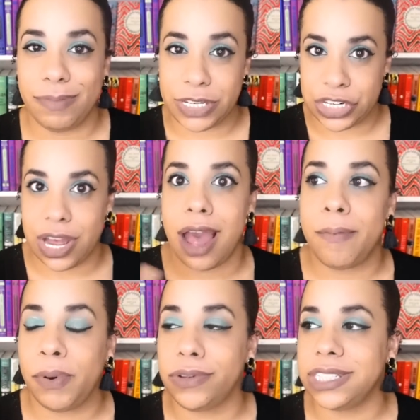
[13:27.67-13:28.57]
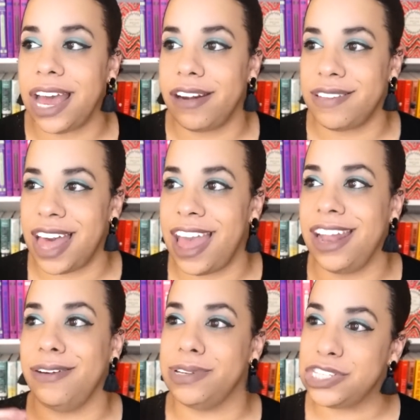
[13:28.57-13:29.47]
but she got pulled out of that,
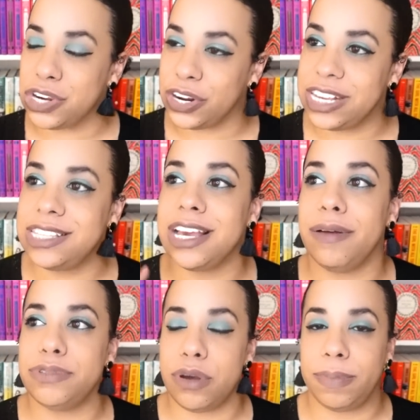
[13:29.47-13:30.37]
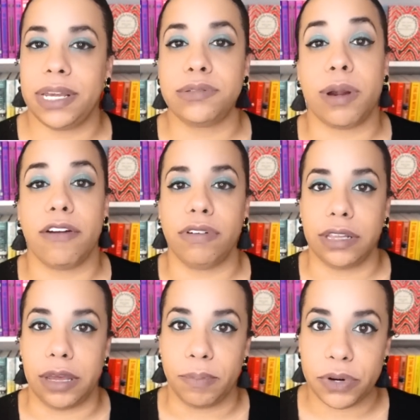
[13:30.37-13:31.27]
and it was starting to come to a place where I
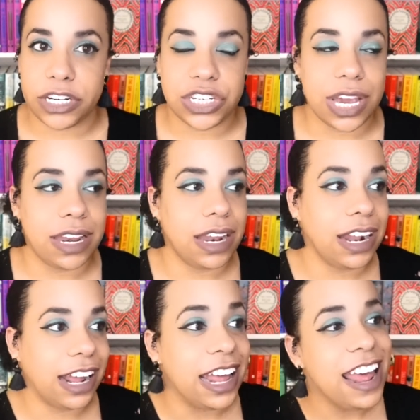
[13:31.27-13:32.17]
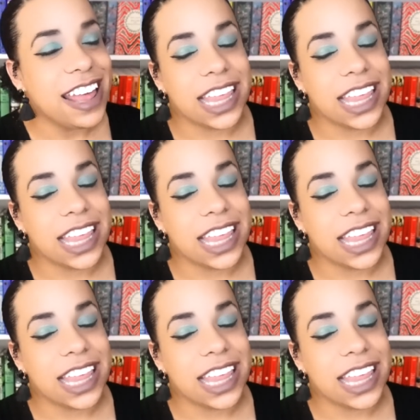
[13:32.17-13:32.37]
really appreciated it.